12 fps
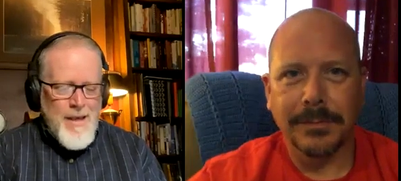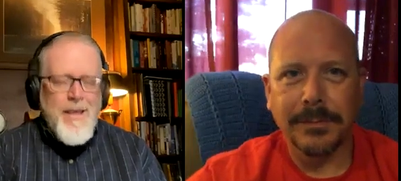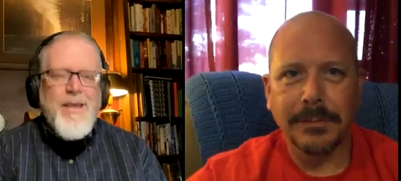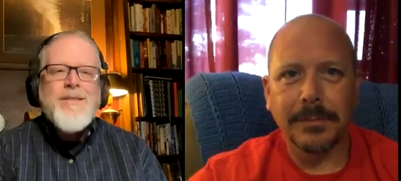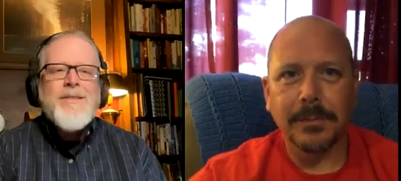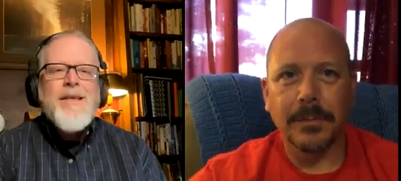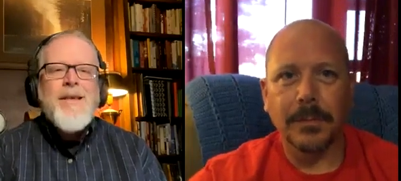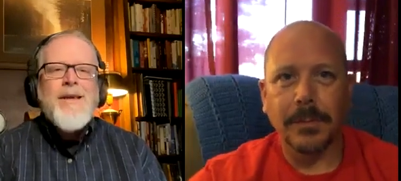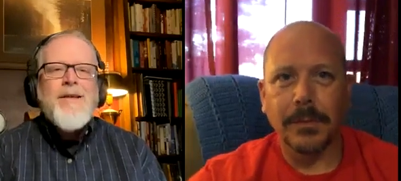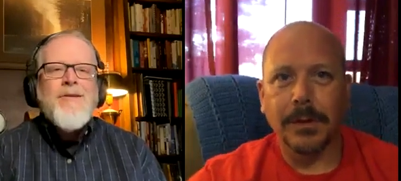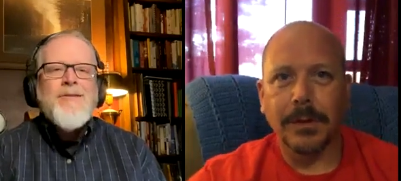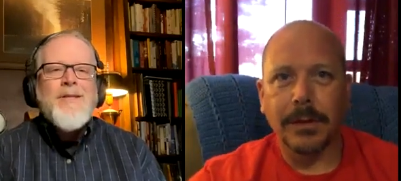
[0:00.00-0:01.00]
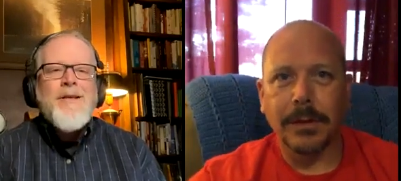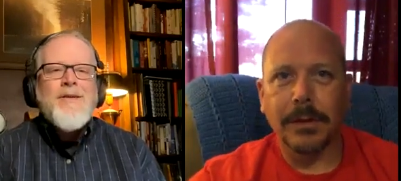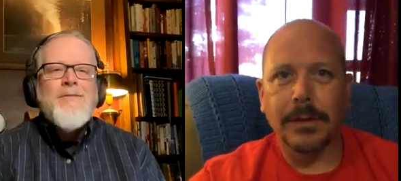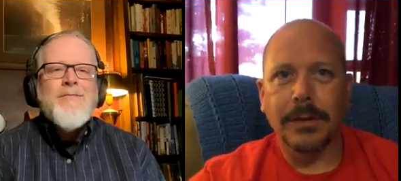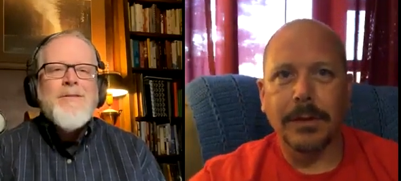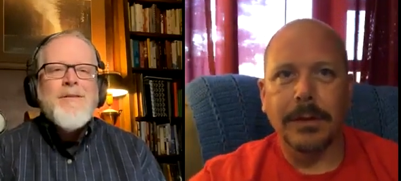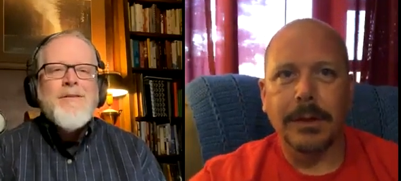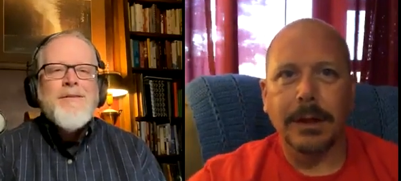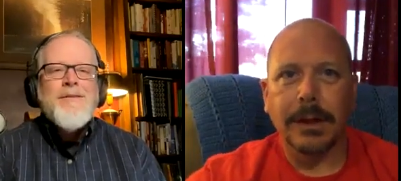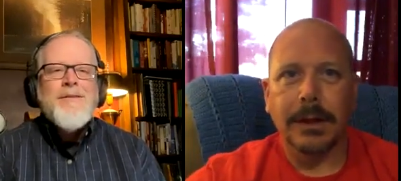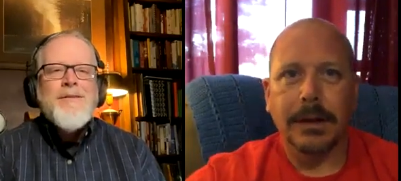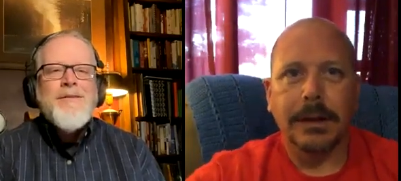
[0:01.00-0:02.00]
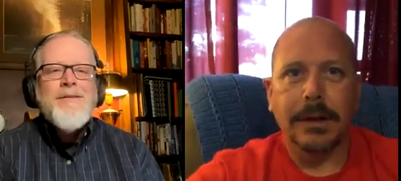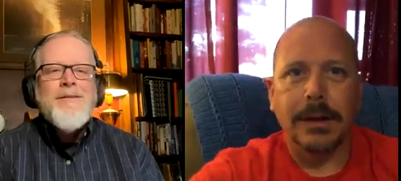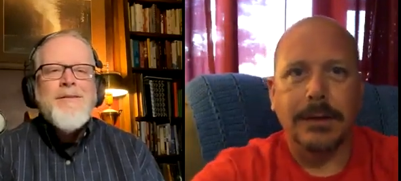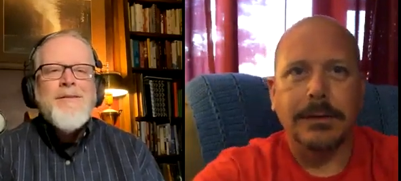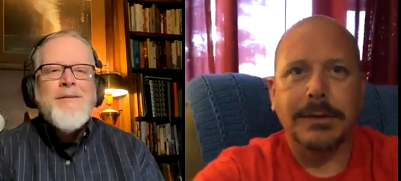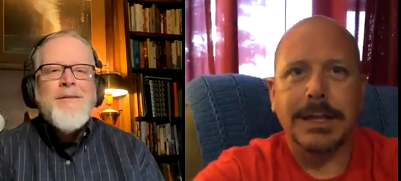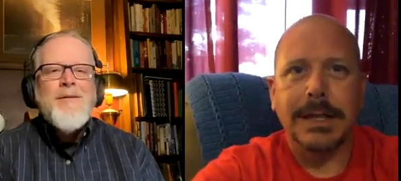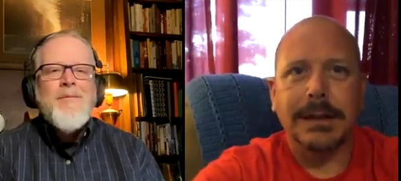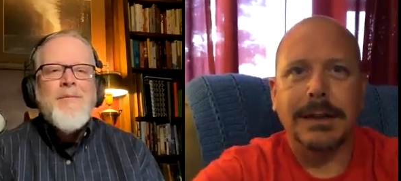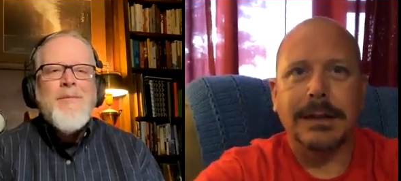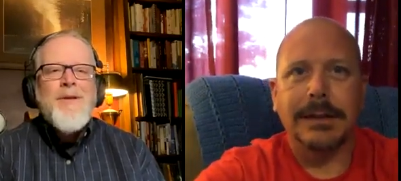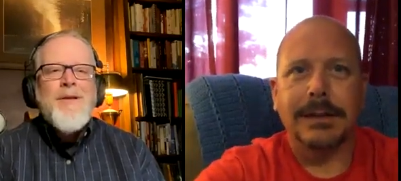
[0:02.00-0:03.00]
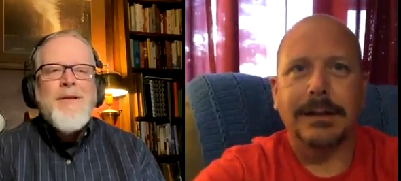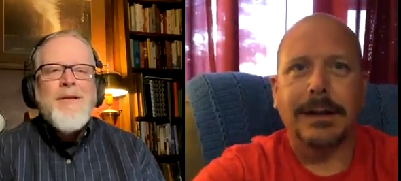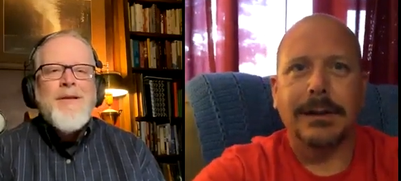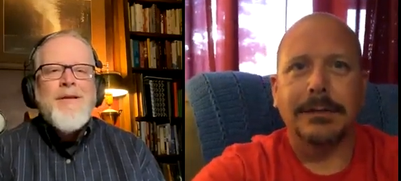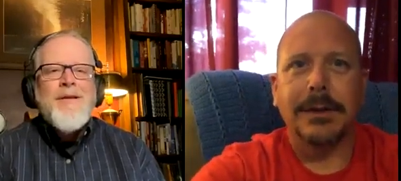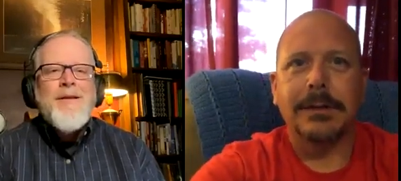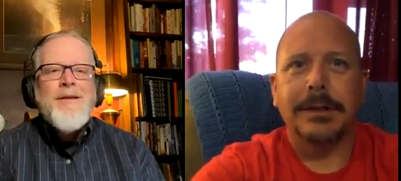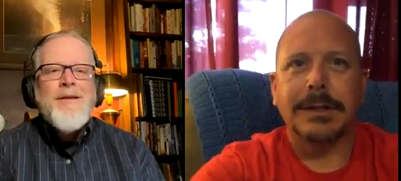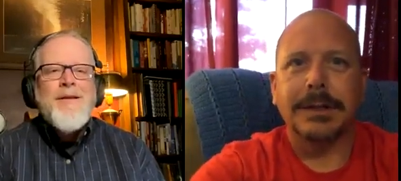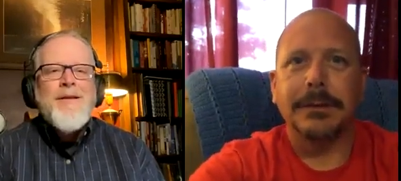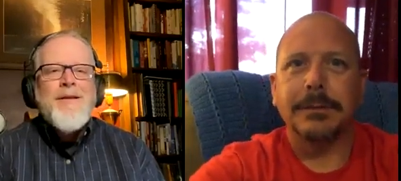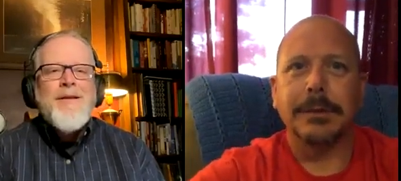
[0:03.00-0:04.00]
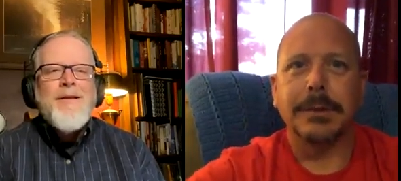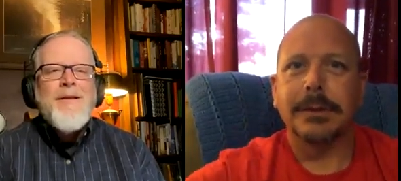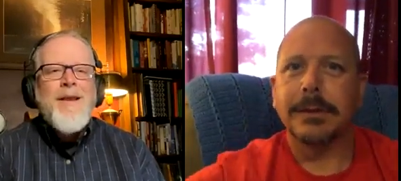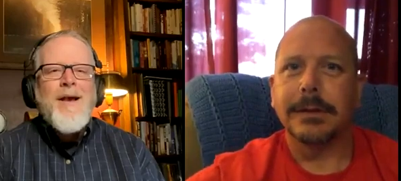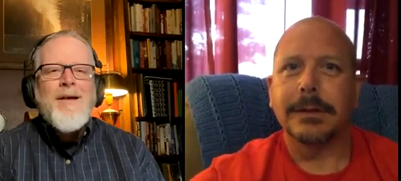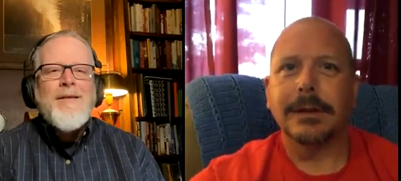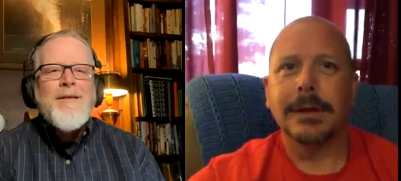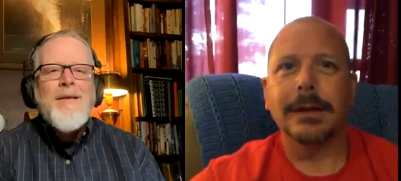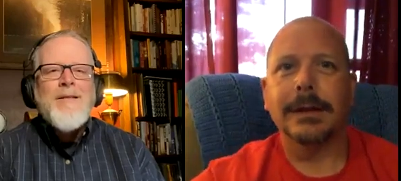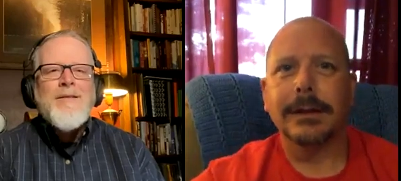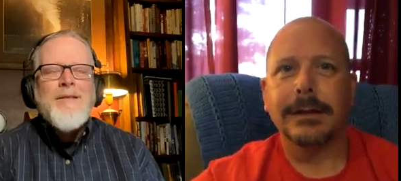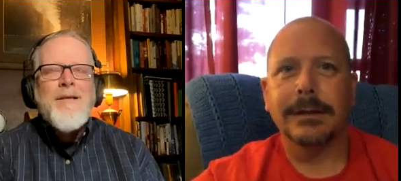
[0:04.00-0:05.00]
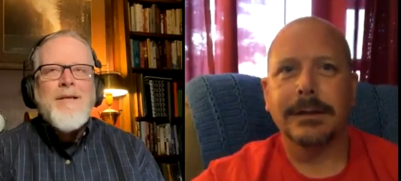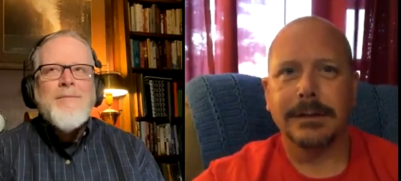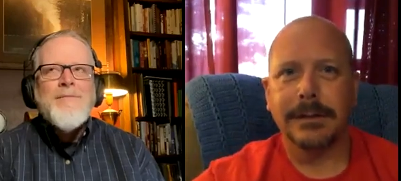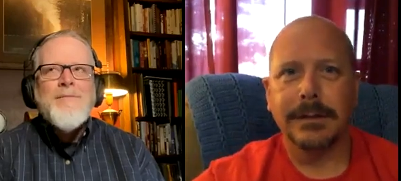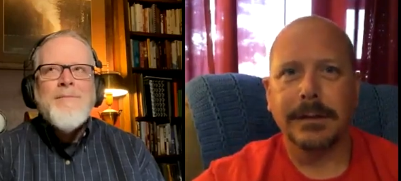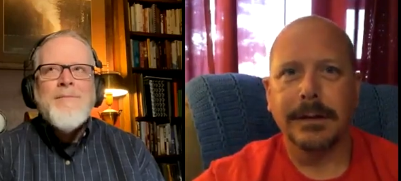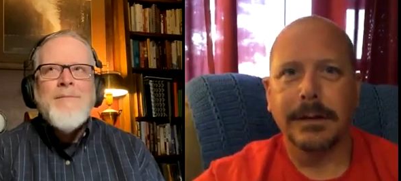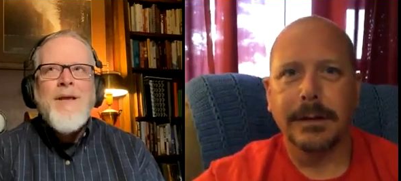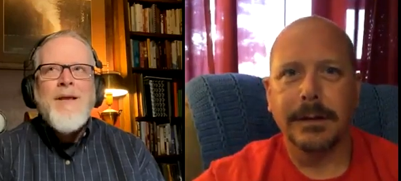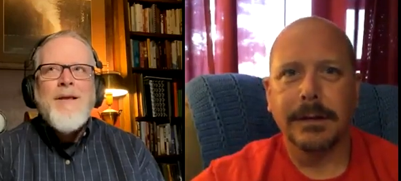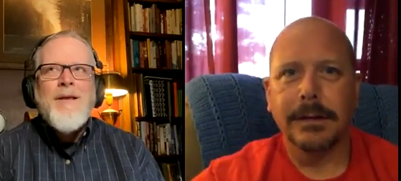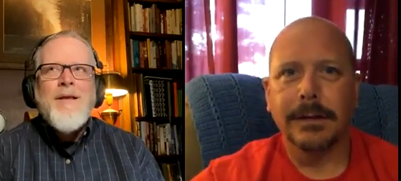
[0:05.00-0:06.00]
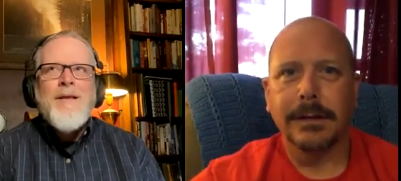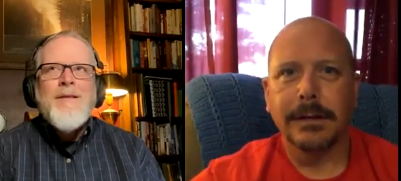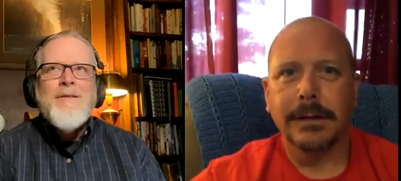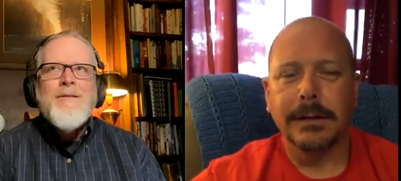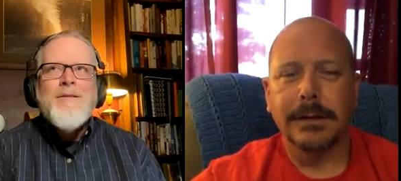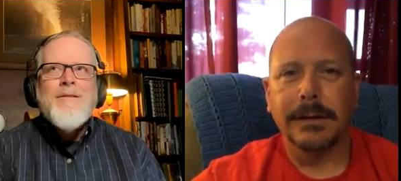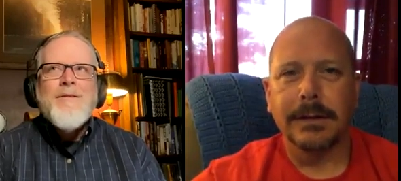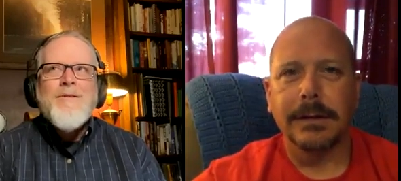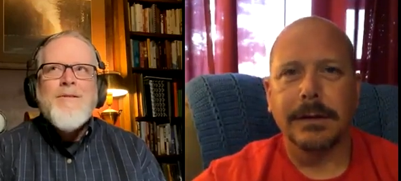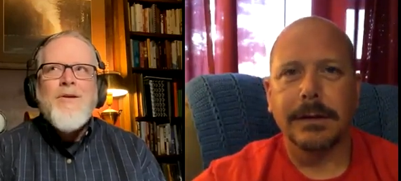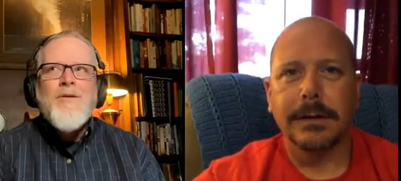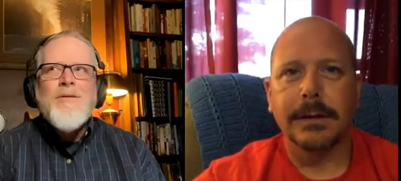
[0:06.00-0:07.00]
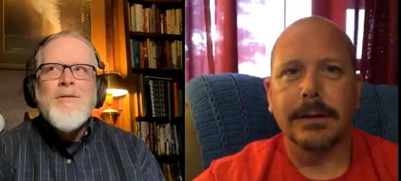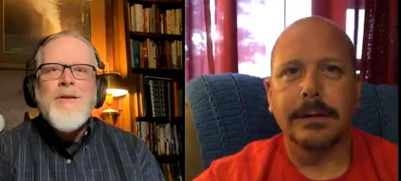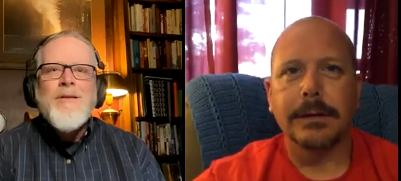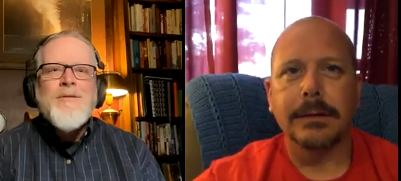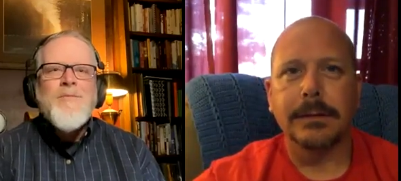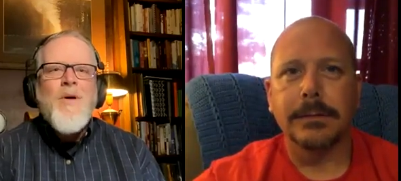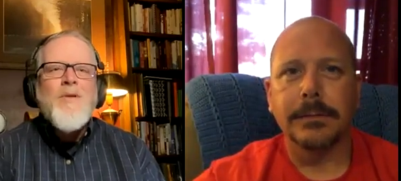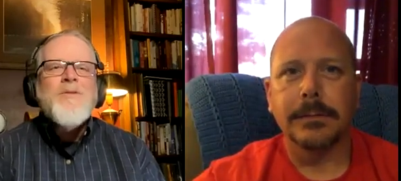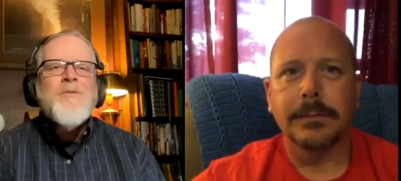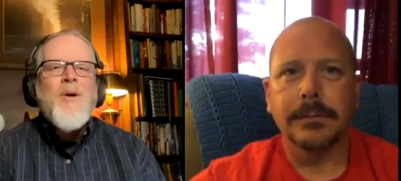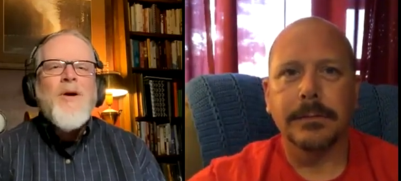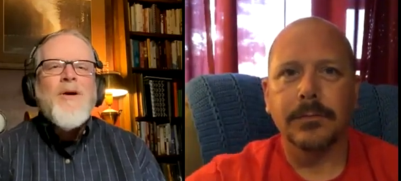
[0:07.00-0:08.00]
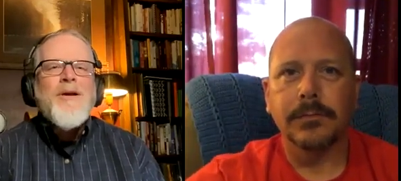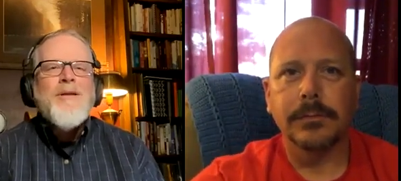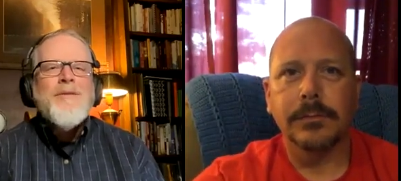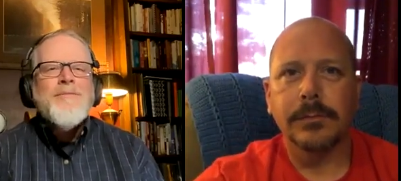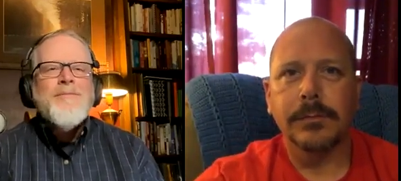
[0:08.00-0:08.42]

Speaker 1: I guess, sing it ourselves.
Speaker 2: sing it? I don't know this new one. Yeah,
Speaker 1: it's uh, it's called a, a Small Spark.